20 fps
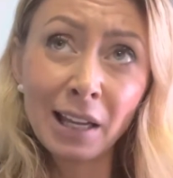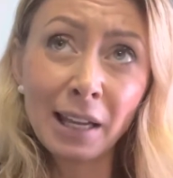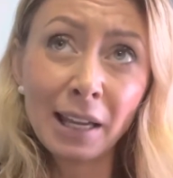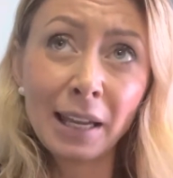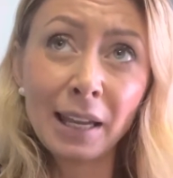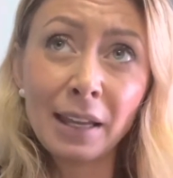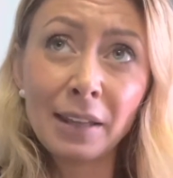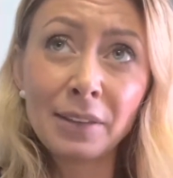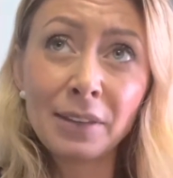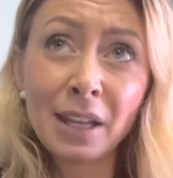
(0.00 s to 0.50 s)

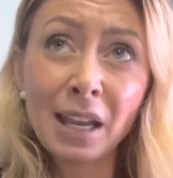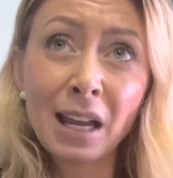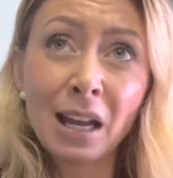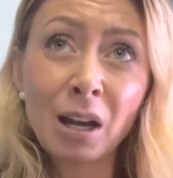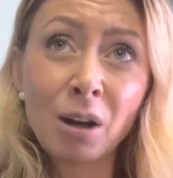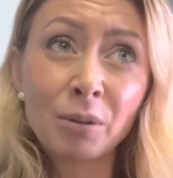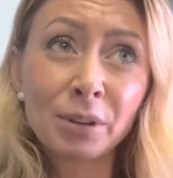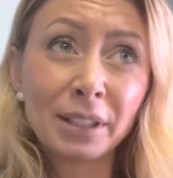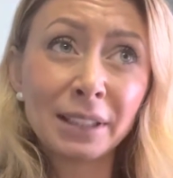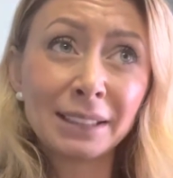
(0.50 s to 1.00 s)
and
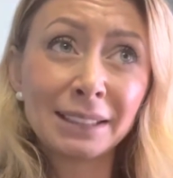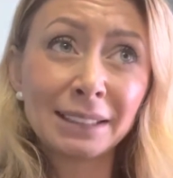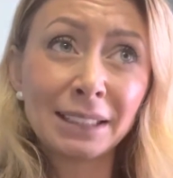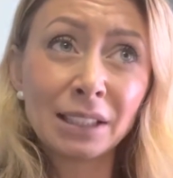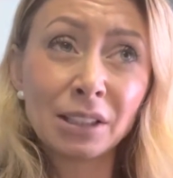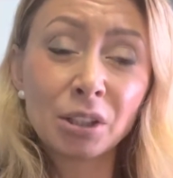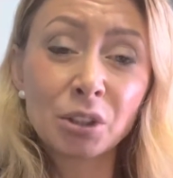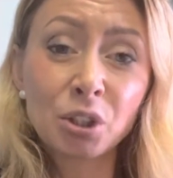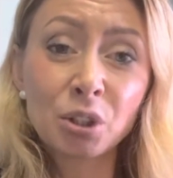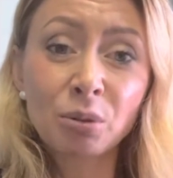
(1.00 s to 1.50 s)
now they
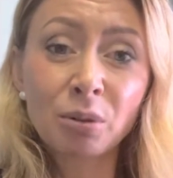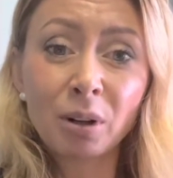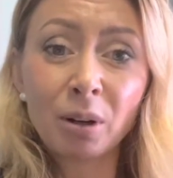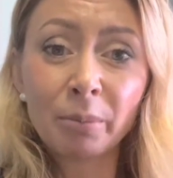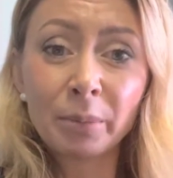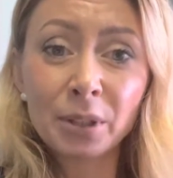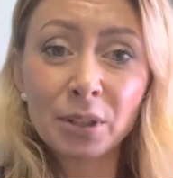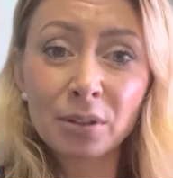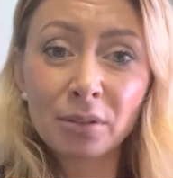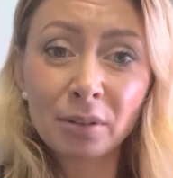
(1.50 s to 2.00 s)
see that you
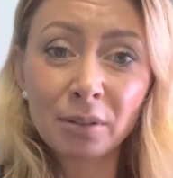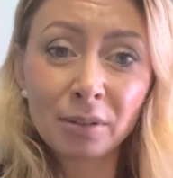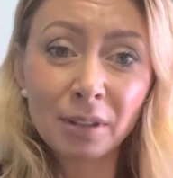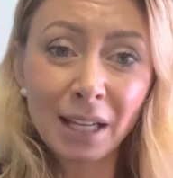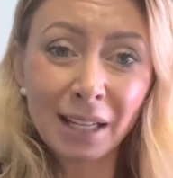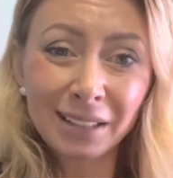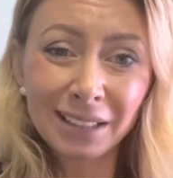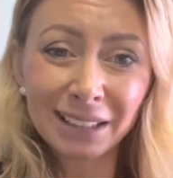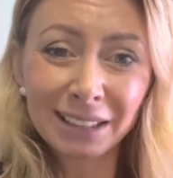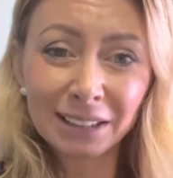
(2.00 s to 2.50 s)
come into the
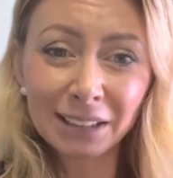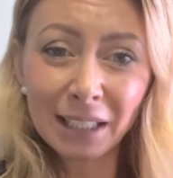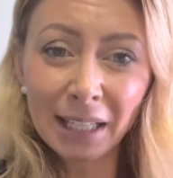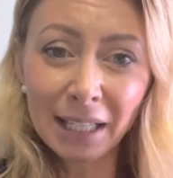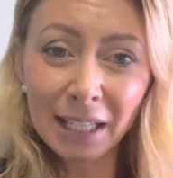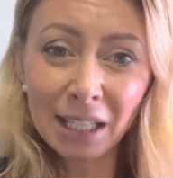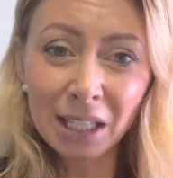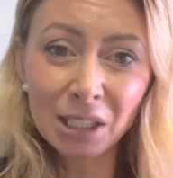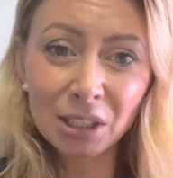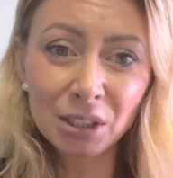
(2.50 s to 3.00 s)
United
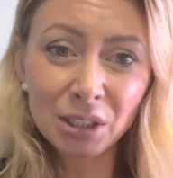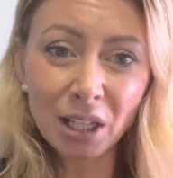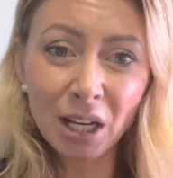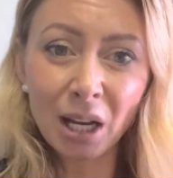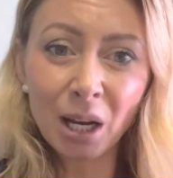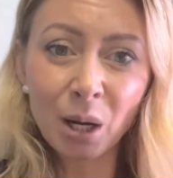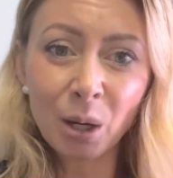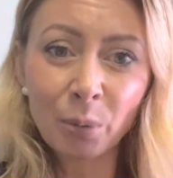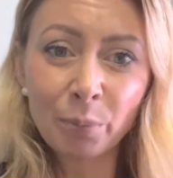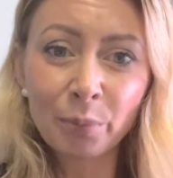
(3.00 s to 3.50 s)
States
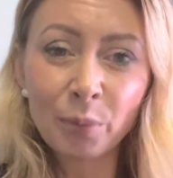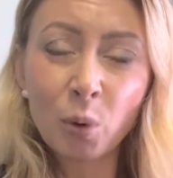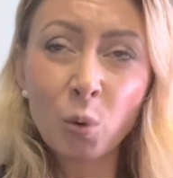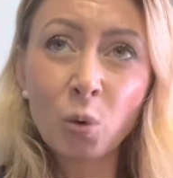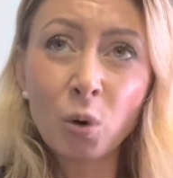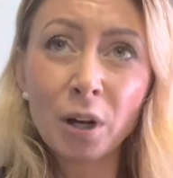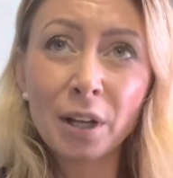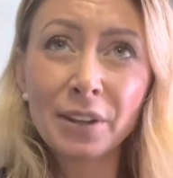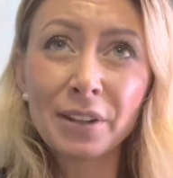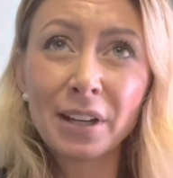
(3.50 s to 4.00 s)
on
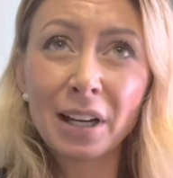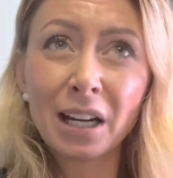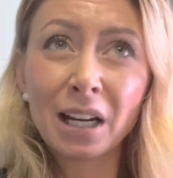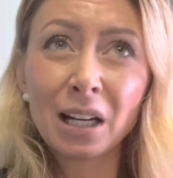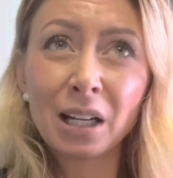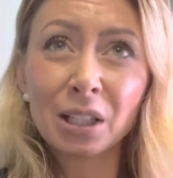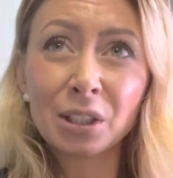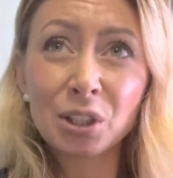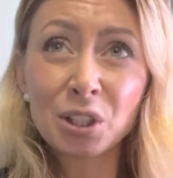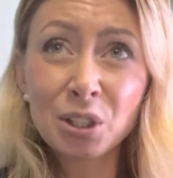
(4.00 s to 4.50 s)

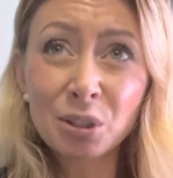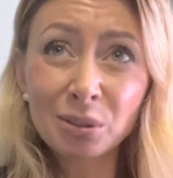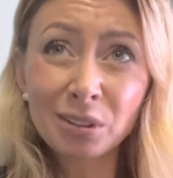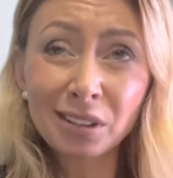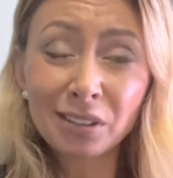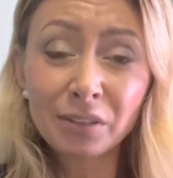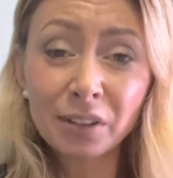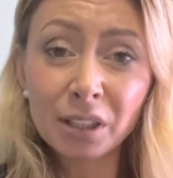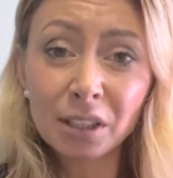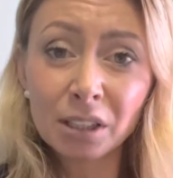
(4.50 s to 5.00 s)
a
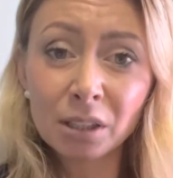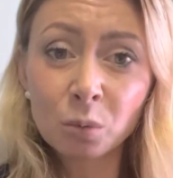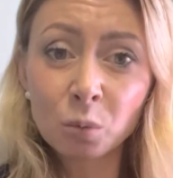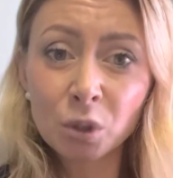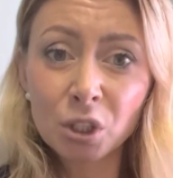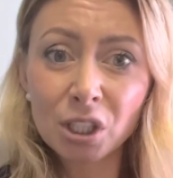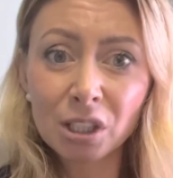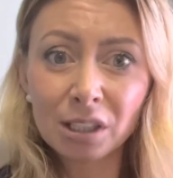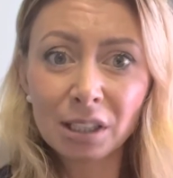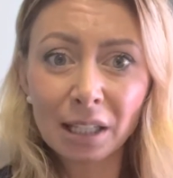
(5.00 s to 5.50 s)
student visa,
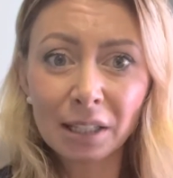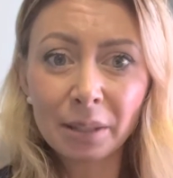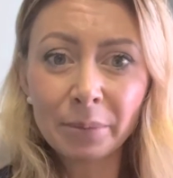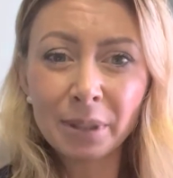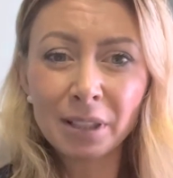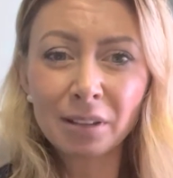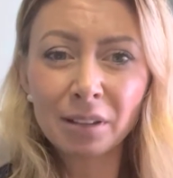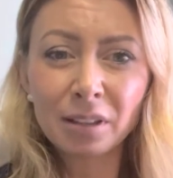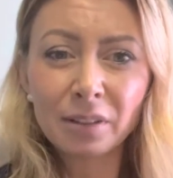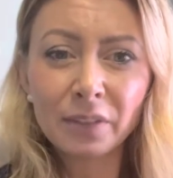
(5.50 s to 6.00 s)
which is
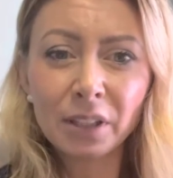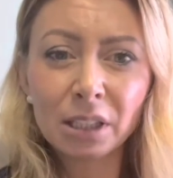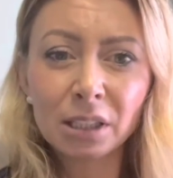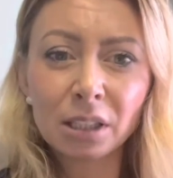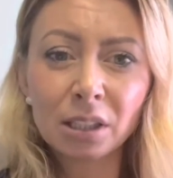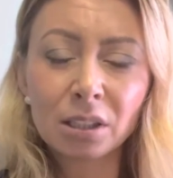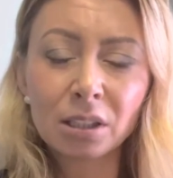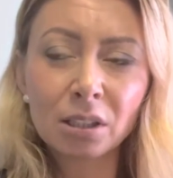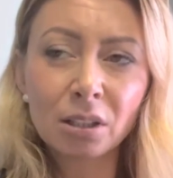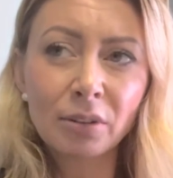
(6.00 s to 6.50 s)
non-immigrant
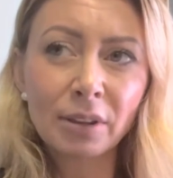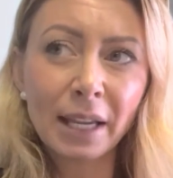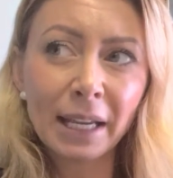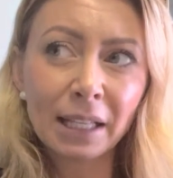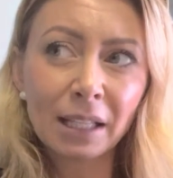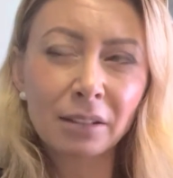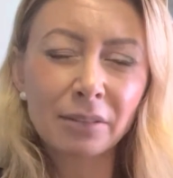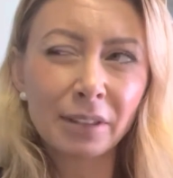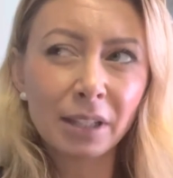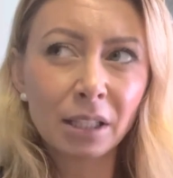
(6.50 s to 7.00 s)
visa, so they
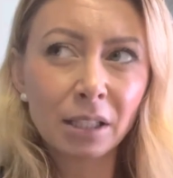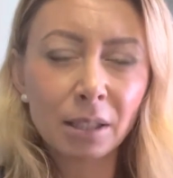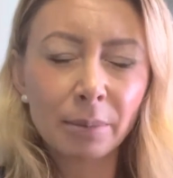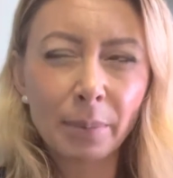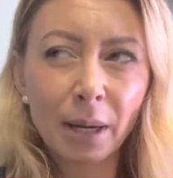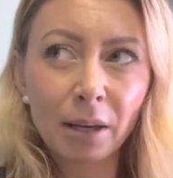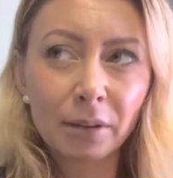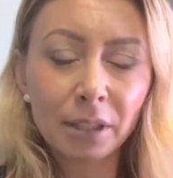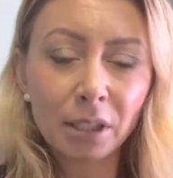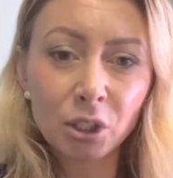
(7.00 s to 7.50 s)
can think
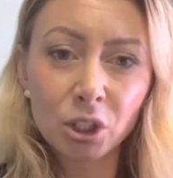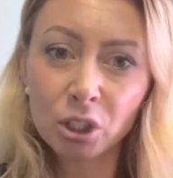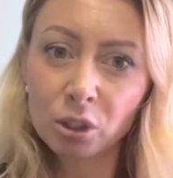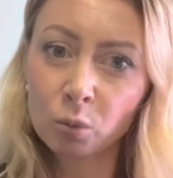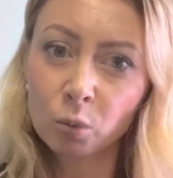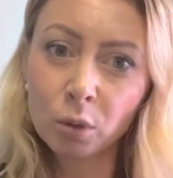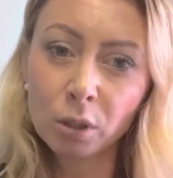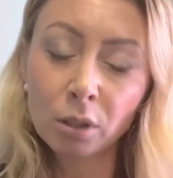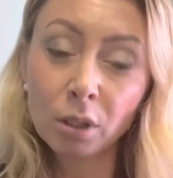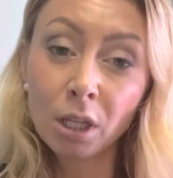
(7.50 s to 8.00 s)
about that
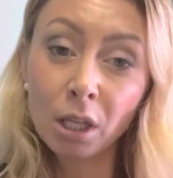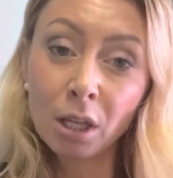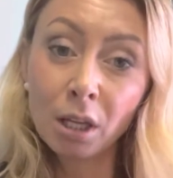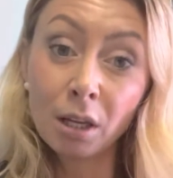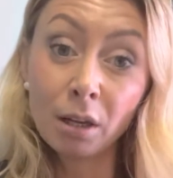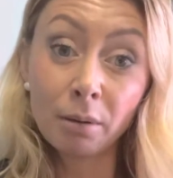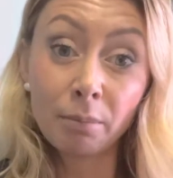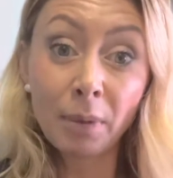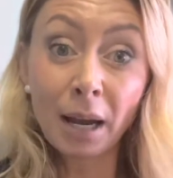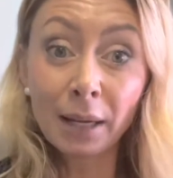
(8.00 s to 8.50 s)
you
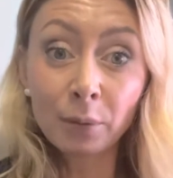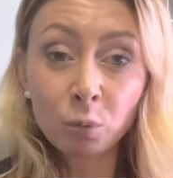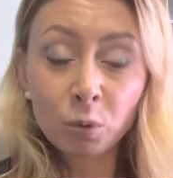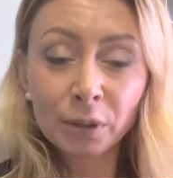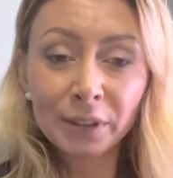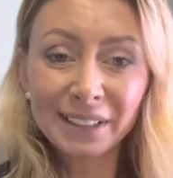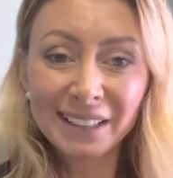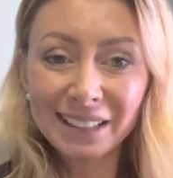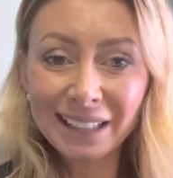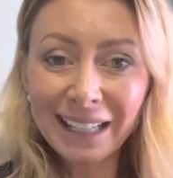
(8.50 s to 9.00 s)
might
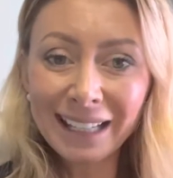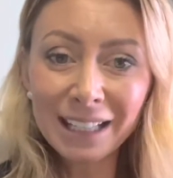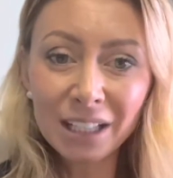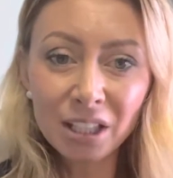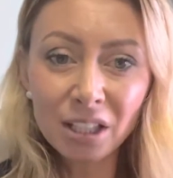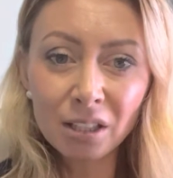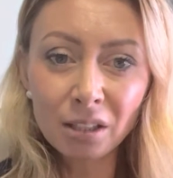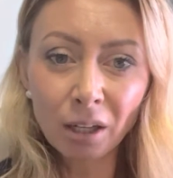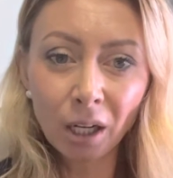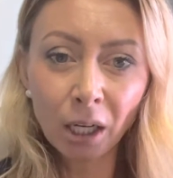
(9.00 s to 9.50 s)
want to stay
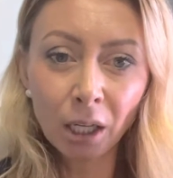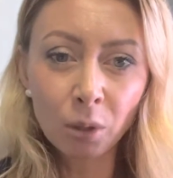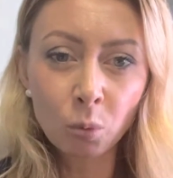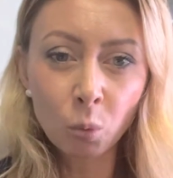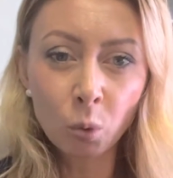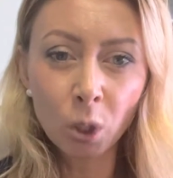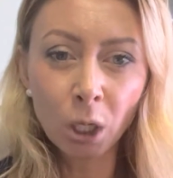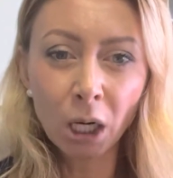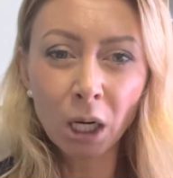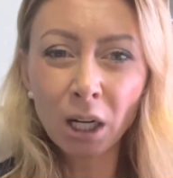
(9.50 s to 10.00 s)
here and
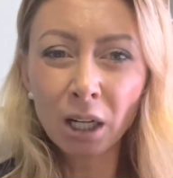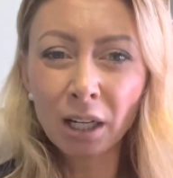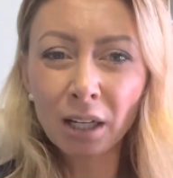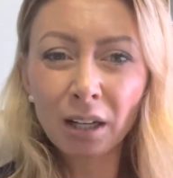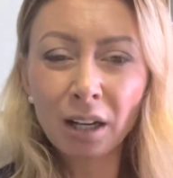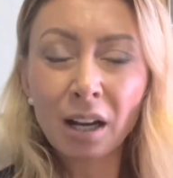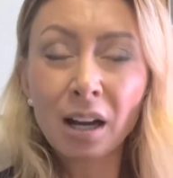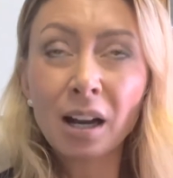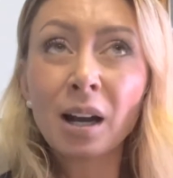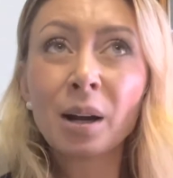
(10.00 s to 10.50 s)
work,